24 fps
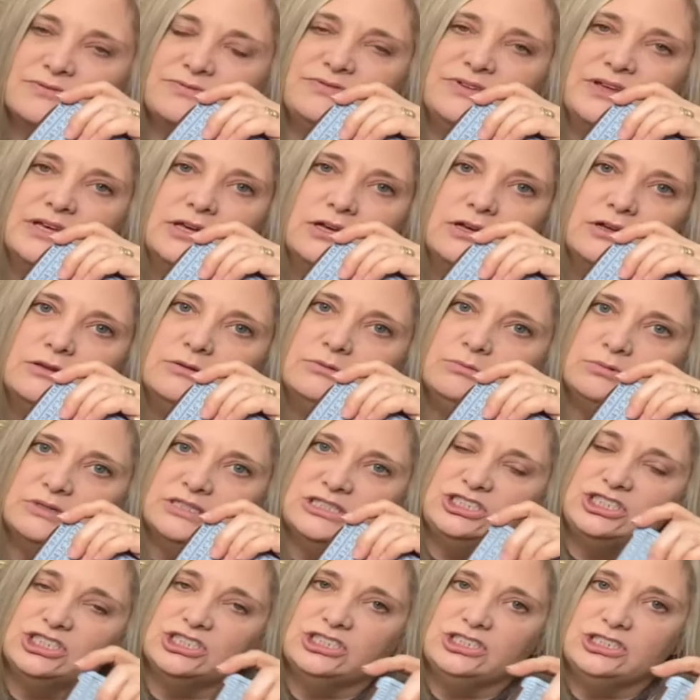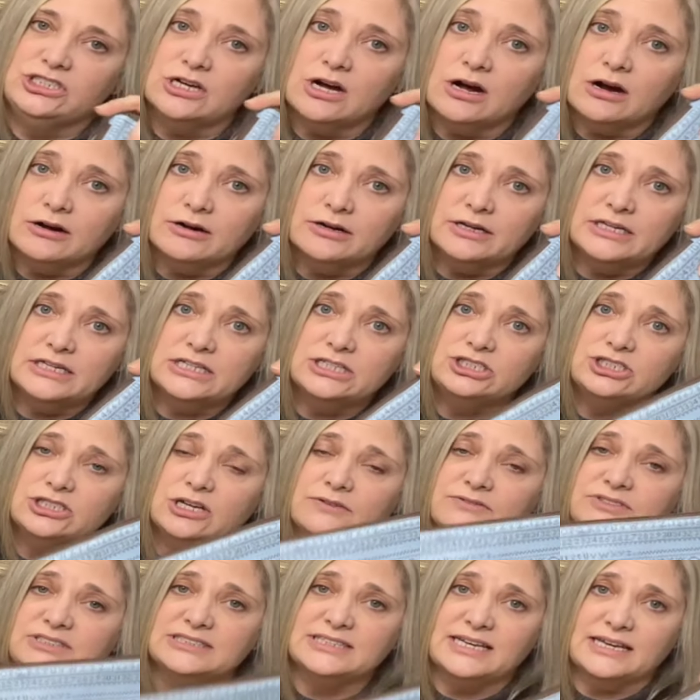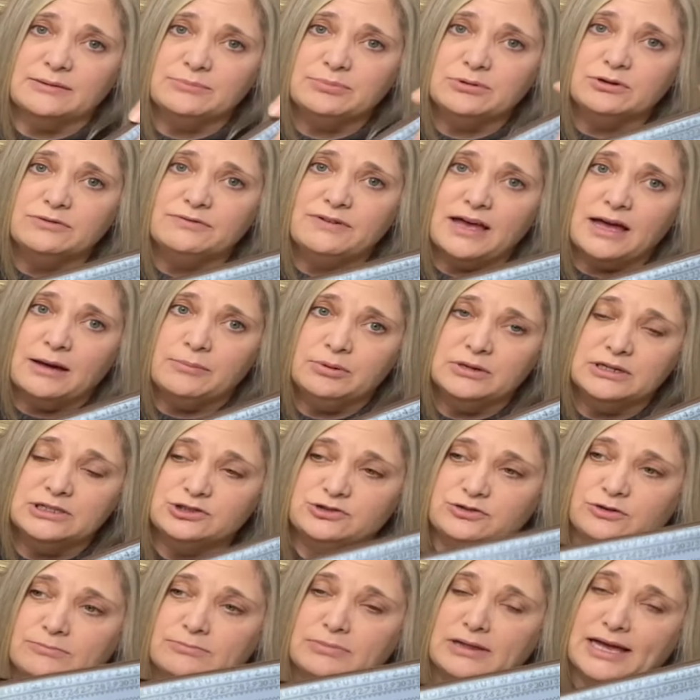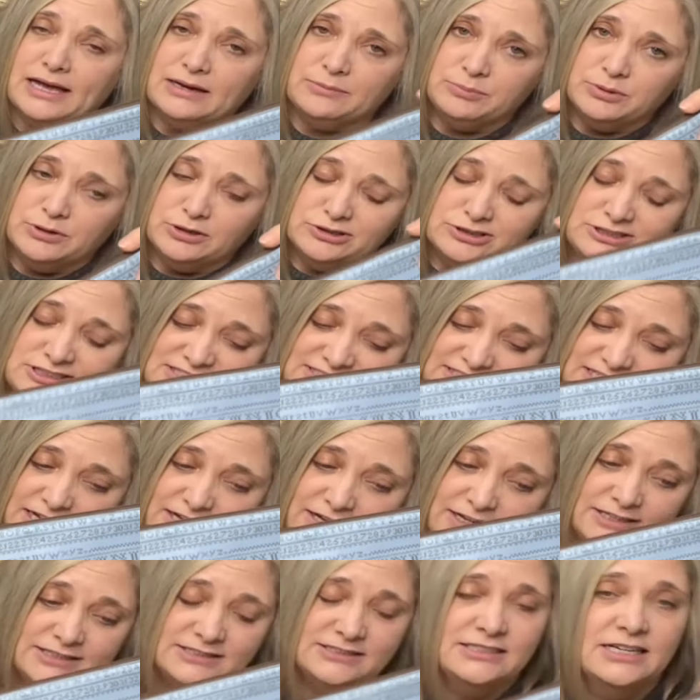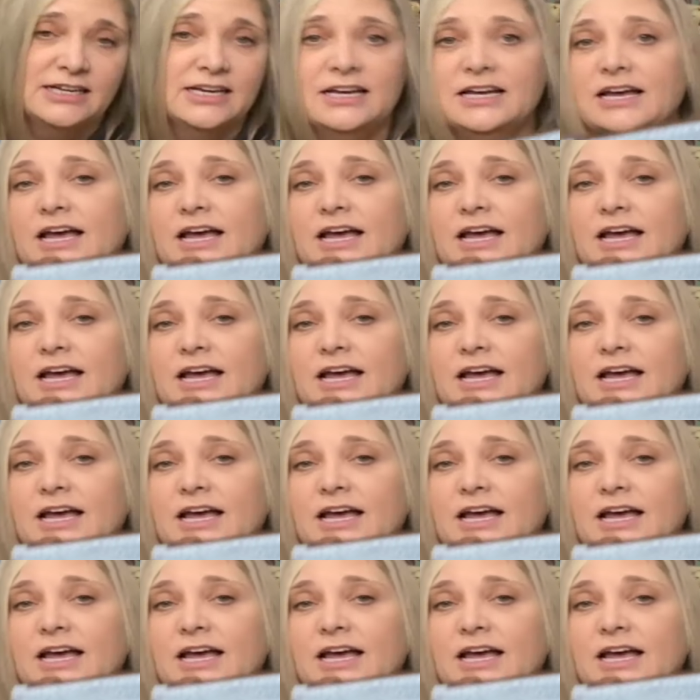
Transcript: filled with just yardage of sampler fabrics from Blackbird Designs.